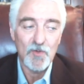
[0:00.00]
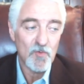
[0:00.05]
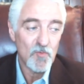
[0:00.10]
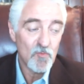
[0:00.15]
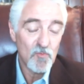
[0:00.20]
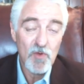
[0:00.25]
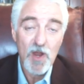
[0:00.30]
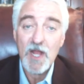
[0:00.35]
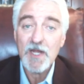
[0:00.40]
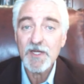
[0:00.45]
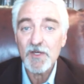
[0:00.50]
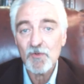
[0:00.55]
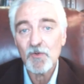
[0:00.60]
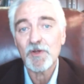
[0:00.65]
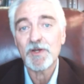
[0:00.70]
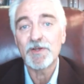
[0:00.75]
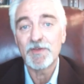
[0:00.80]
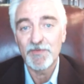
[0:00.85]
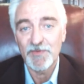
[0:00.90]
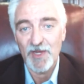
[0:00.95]
run an
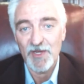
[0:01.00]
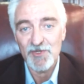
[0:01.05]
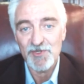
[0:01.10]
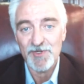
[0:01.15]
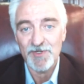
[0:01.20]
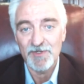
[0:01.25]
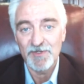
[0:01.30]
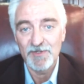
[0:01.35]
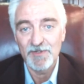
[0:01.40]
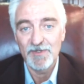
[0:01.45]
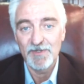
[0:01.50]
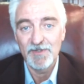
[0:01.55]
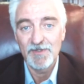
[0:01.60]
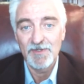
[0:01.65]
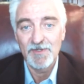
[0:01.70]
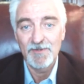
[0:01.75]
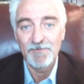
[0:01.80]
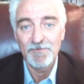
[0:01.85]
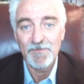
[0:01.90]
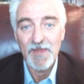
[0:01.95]
organization,
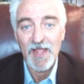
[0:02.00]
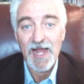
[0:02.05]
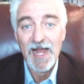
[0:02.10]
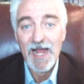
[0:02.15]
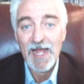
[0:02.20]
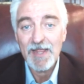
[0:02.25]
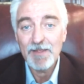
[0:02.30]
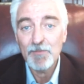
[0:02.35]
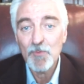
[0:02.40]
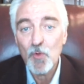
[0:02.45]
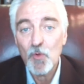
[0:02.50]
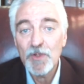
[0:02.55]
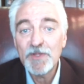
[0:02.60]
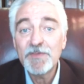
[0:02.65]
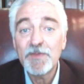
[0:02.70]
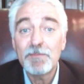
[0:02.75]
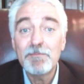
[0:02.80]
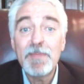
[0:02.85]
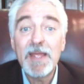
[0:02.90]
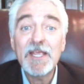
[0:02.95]
I am going
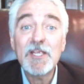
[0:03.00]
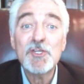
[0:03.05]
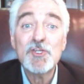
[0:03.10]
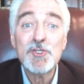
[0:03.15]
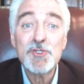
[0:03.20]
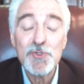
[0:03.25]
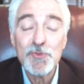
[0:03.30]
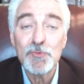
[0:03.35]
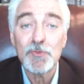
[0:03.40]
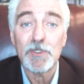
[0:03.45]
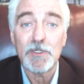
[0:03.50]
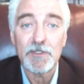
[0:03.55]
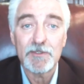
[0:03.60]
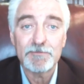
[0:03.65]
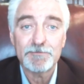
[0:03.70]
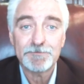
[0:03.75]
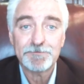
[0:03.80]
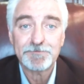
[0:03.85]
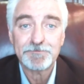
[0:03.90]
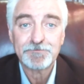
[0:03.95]
to make sure
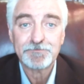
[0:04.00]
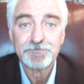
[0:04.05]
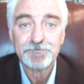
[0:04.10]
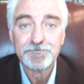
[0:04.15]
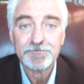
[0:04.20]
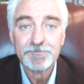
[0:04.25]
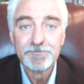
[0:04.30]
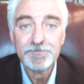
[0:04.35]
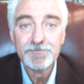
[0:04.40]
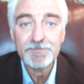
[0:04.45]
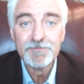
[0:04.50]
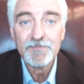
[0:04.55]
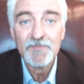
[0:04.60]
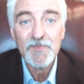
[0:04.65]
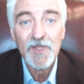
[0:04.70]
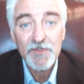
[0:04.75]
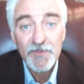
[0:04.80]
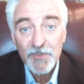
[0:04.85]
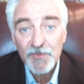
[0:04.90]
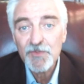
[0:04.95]

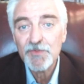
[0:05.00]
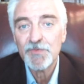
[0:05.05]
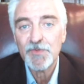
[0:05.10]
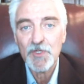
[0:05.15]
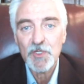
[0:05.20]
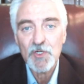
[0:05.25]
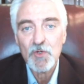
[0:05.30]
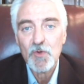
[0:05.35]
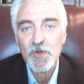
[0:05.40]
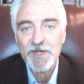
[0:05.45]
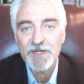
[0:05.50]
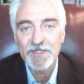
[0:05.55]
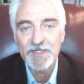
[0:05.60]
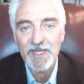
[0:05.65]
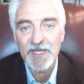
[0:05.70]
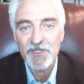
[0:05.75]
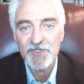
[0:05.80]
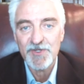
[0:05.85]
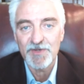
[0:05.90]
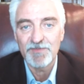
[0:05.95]
that there's a good
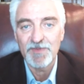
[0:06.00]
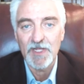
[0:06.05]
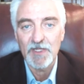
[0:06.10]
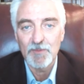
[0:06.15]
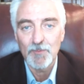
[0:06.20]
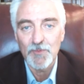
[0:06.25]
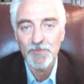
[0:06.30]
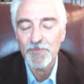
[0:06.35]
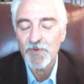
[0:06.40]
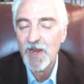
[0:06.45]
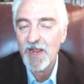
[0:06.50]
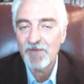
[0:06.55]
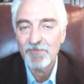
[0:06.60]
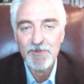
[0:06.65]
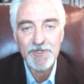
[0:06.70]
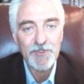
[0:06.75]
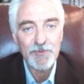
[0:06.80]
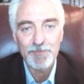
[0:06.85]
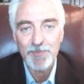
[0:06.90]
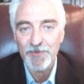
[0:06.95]
orientation available for
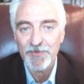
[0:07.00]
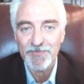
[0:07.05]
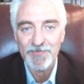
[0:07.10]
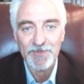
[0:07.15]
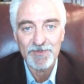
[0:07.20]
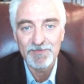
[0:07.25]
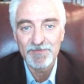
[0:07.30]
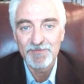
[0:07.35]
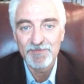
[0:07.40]
every new person.